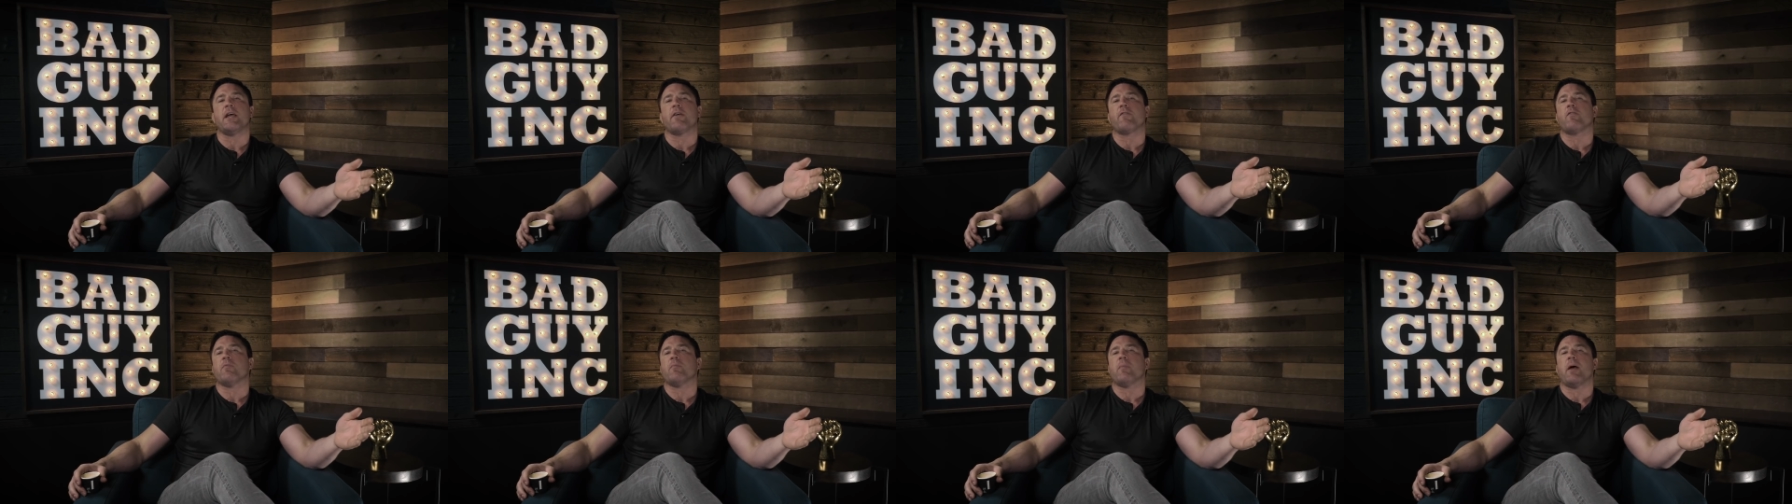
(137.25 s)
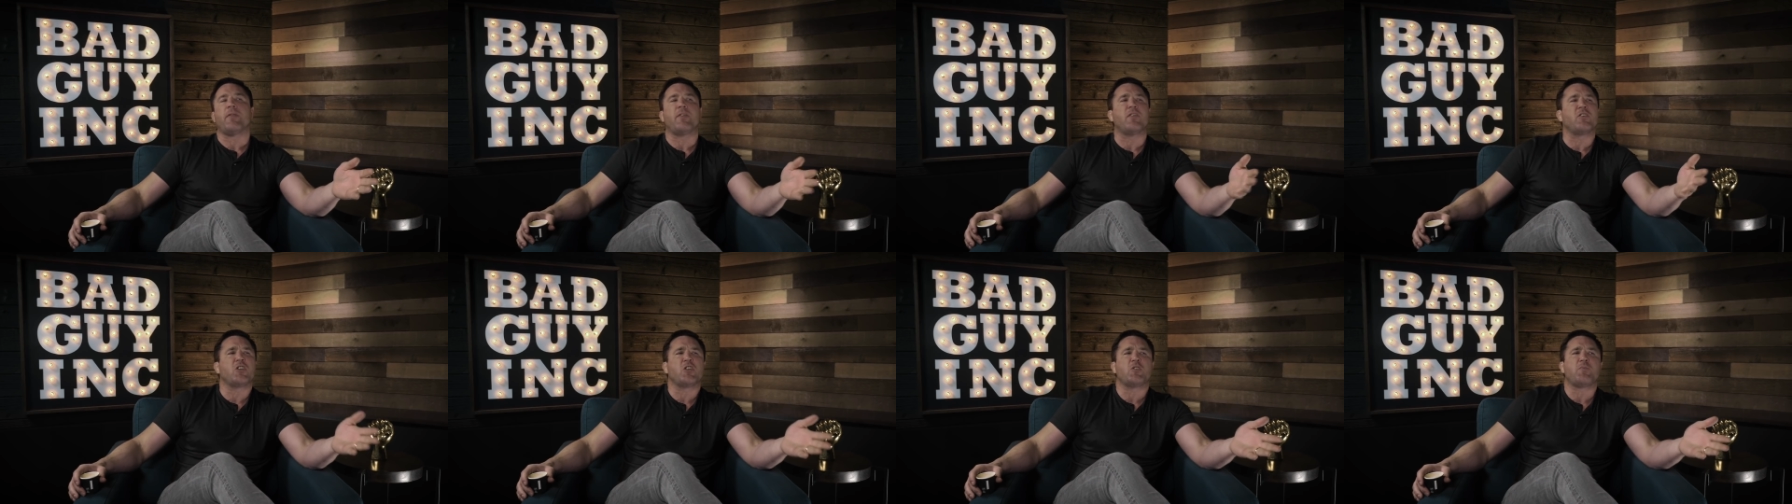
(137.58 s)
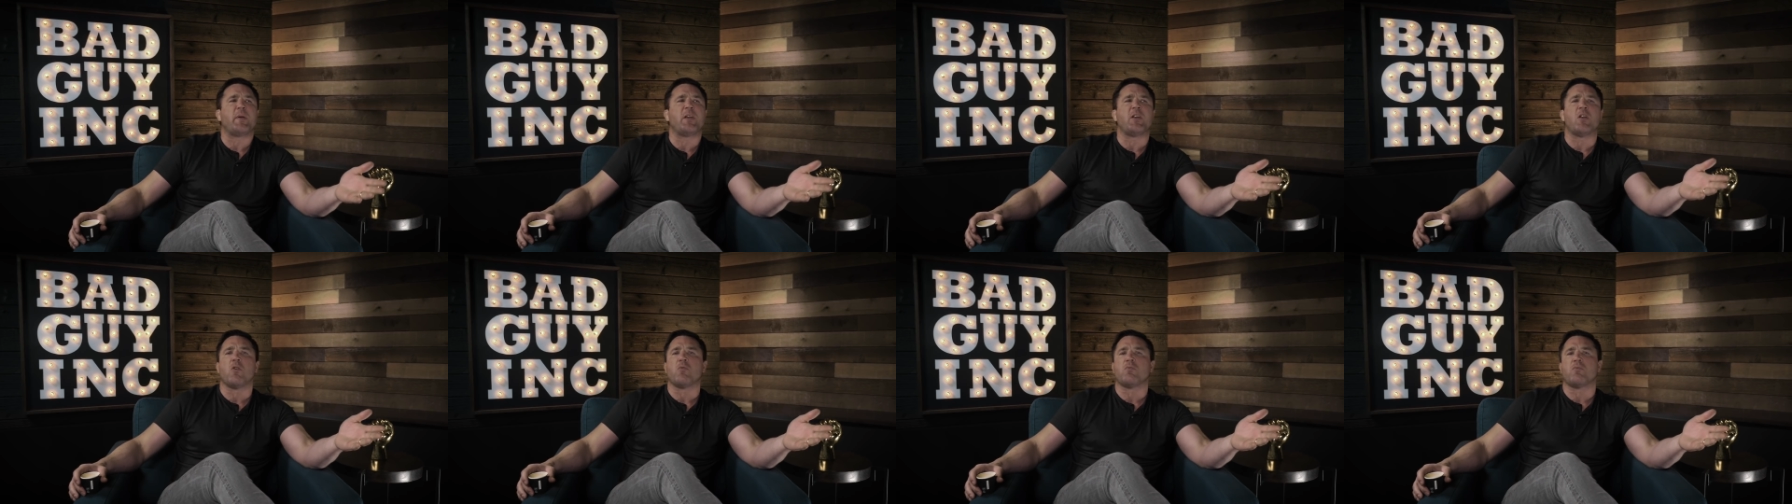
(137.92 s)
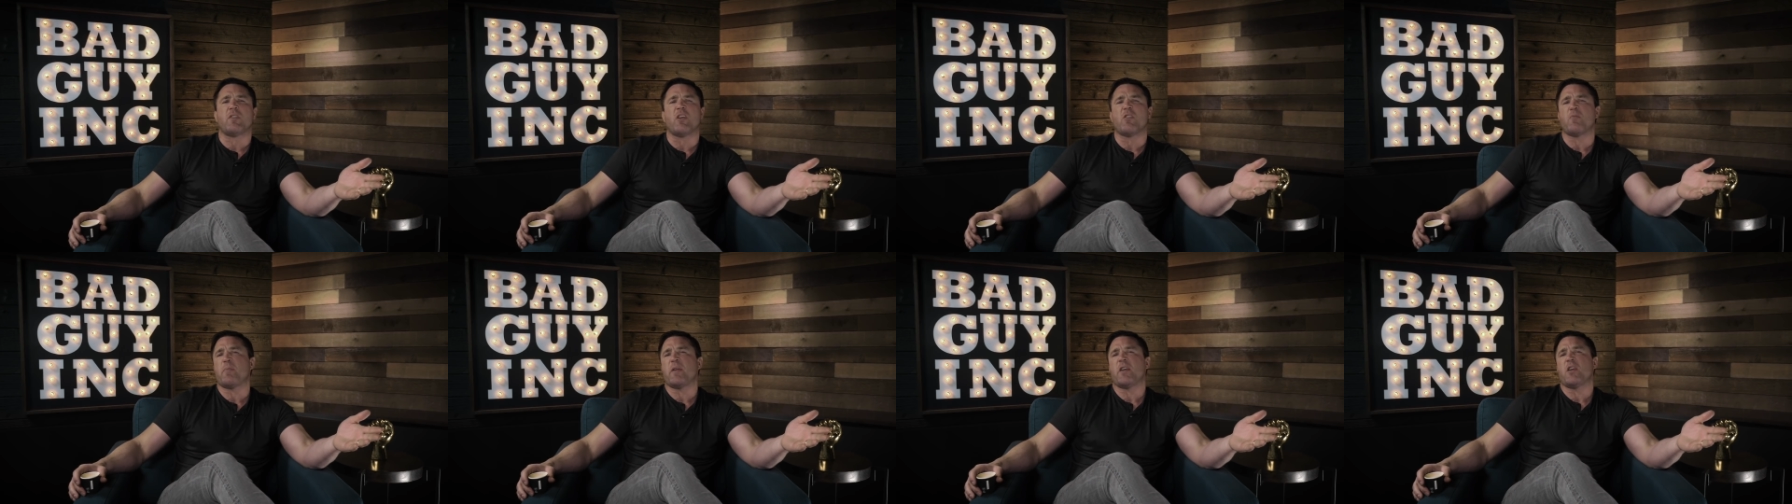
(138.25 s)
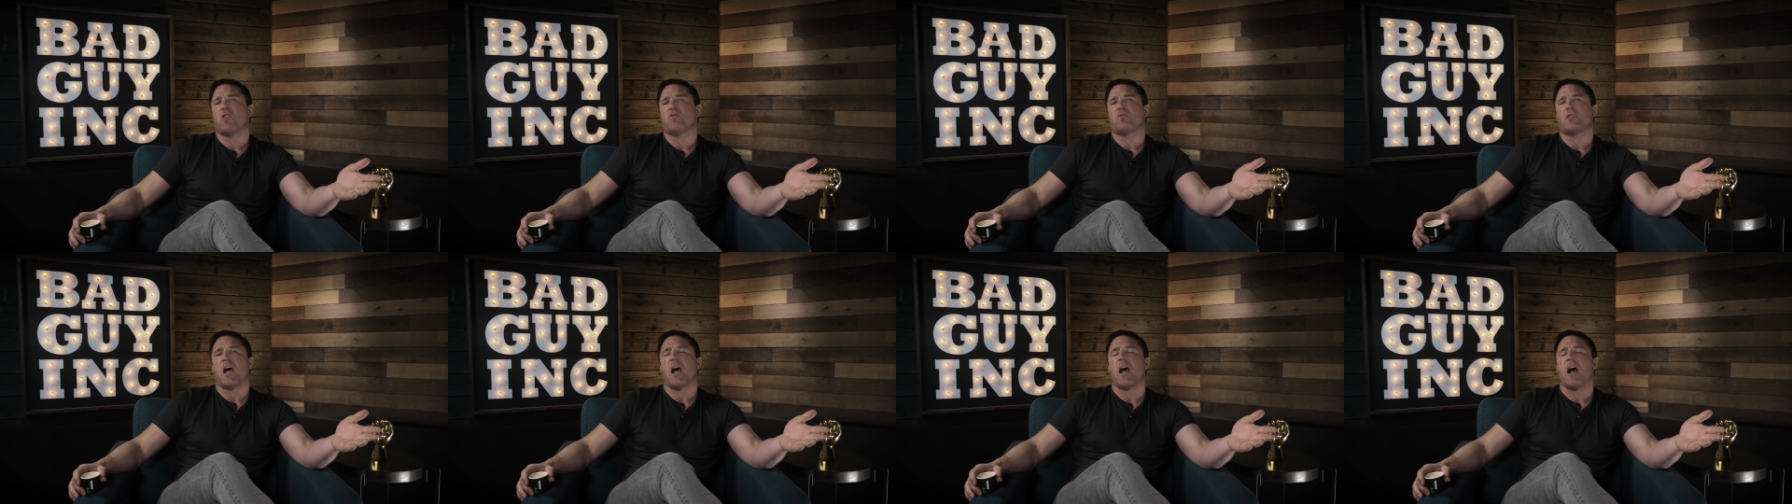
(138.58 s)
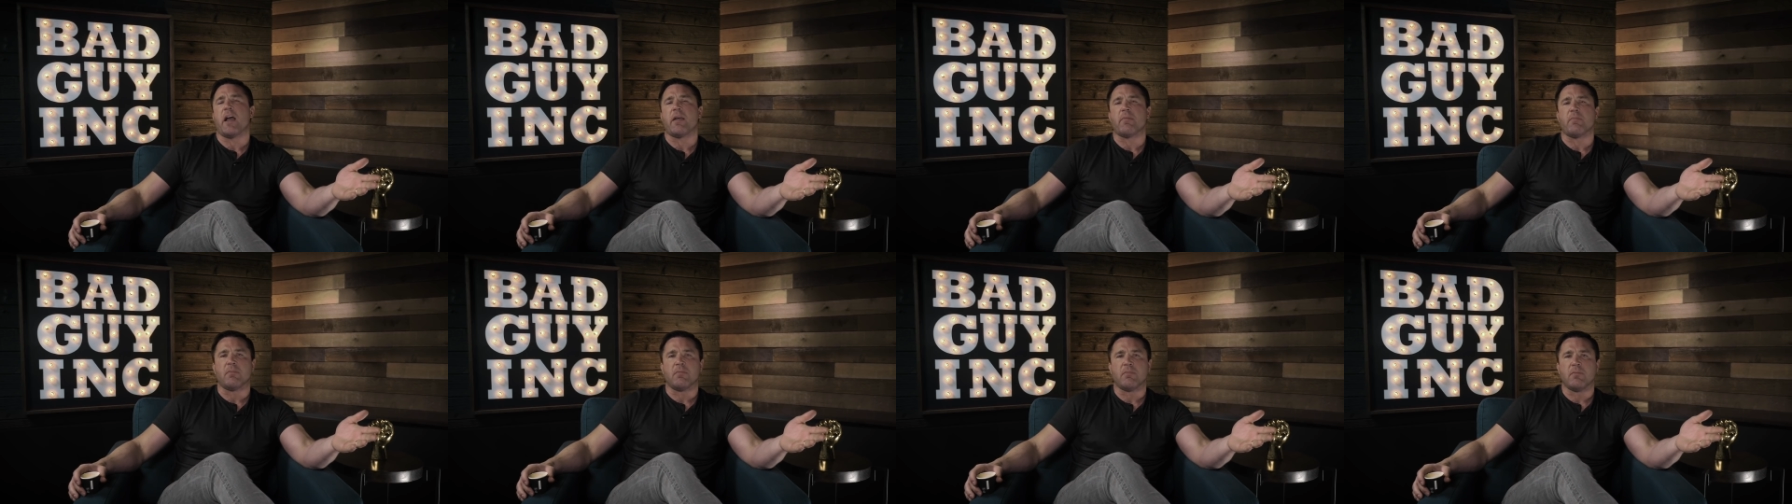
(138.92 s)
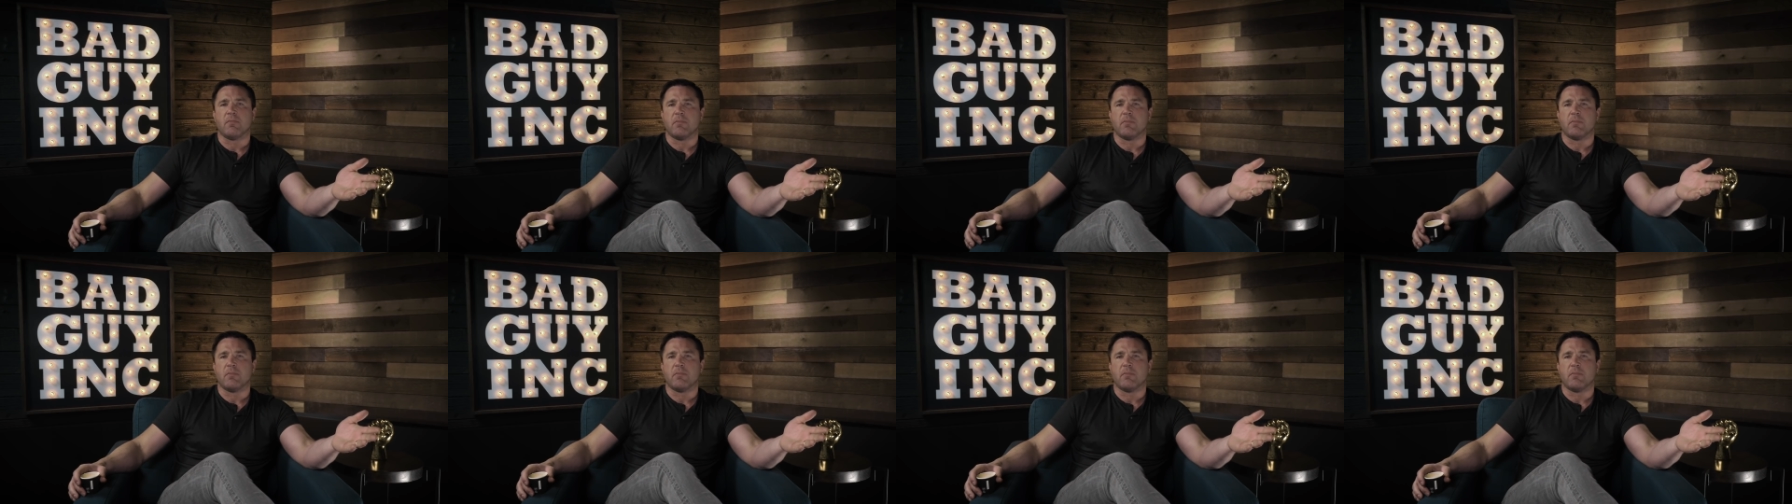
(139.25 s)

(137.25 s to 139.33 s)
never met. There'd just be no, there'd be no time.